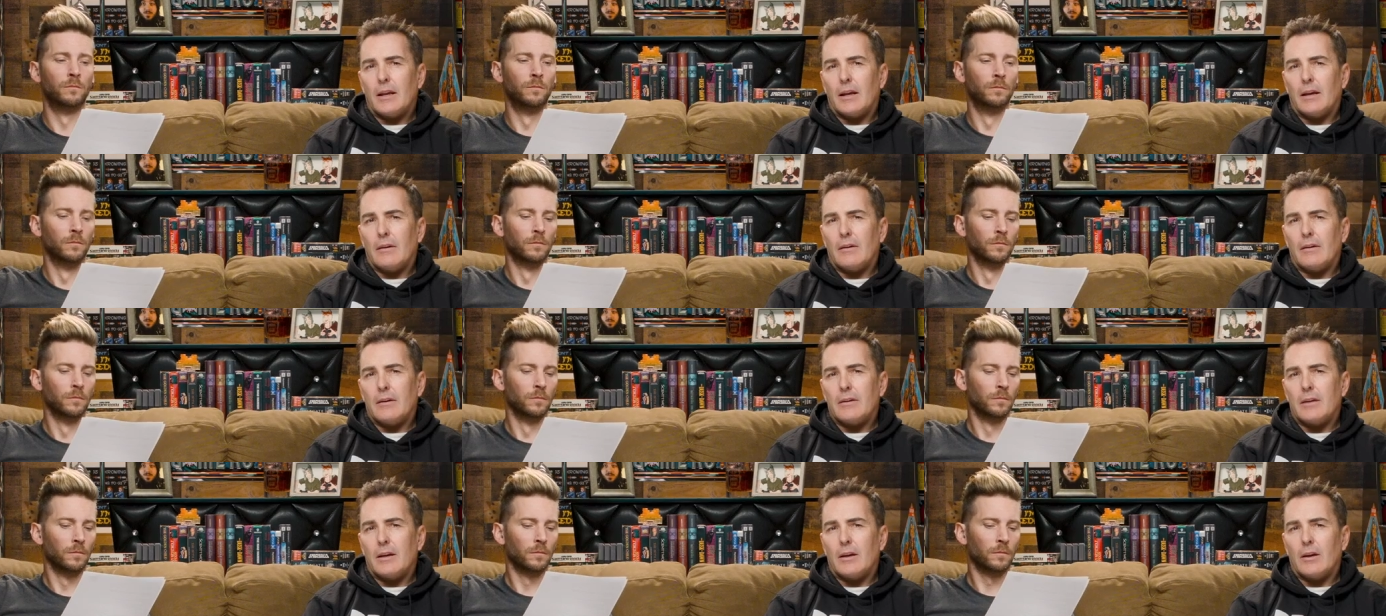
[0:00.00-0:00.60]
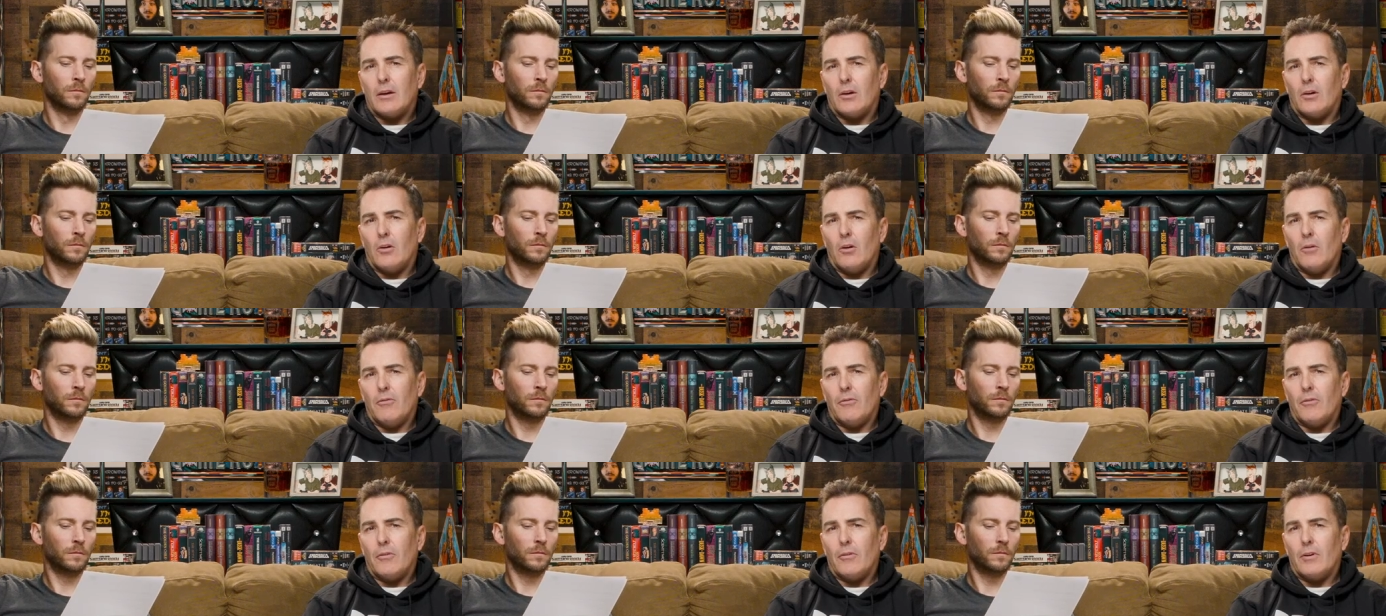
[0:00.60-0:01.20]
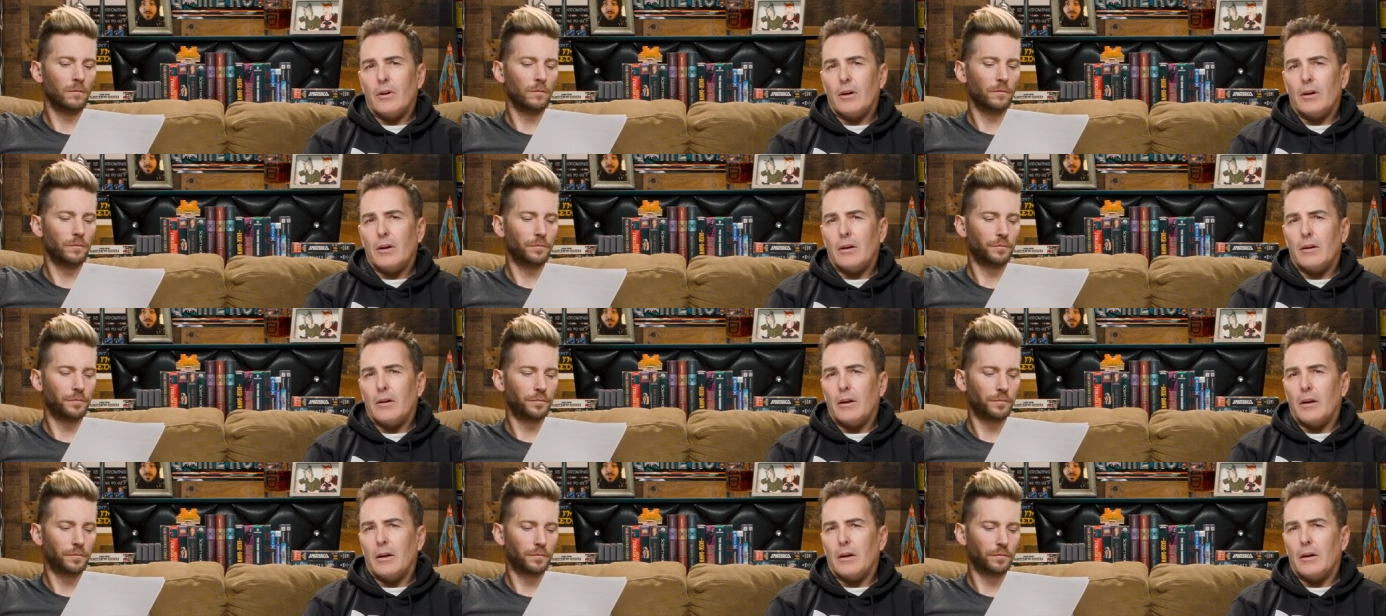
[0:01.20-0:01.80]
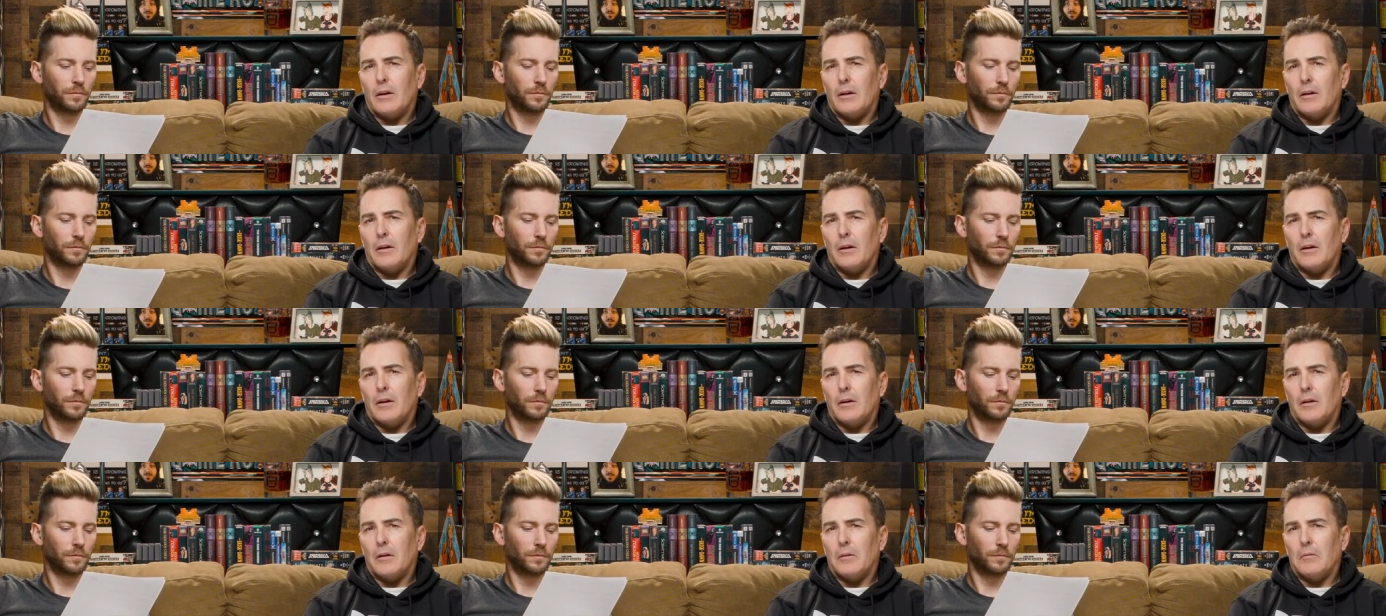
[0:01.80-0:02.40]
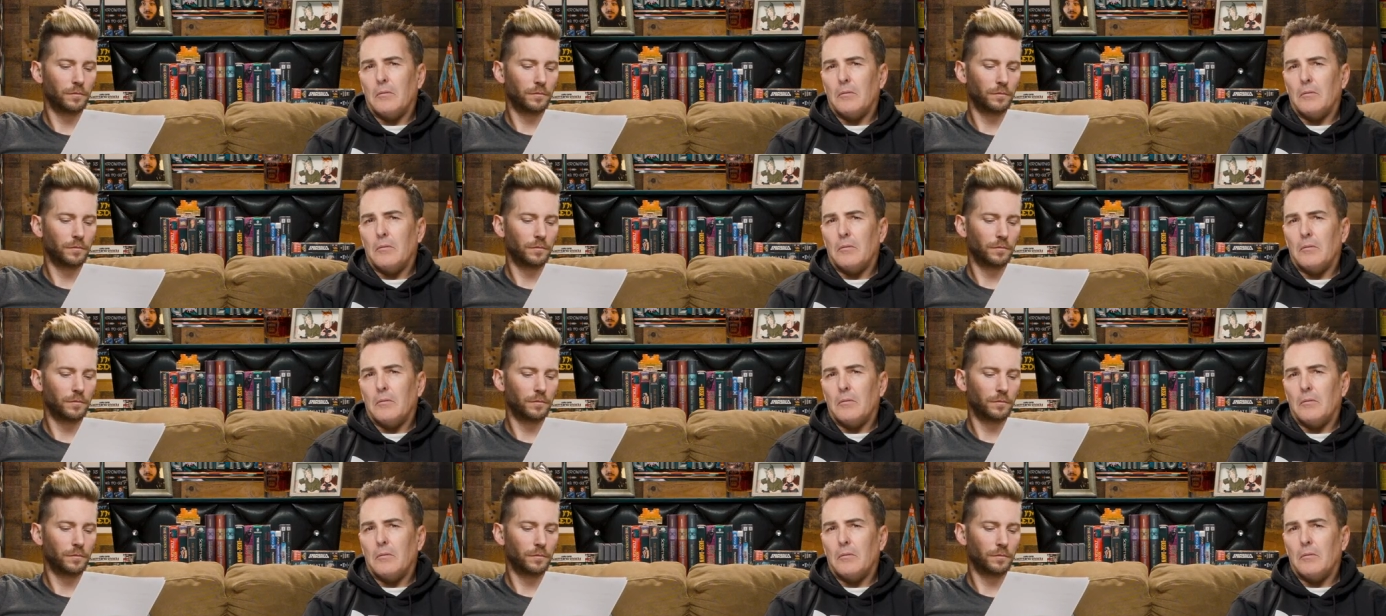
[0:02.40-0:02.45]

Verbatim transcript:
Speaker 1: like did a gopher and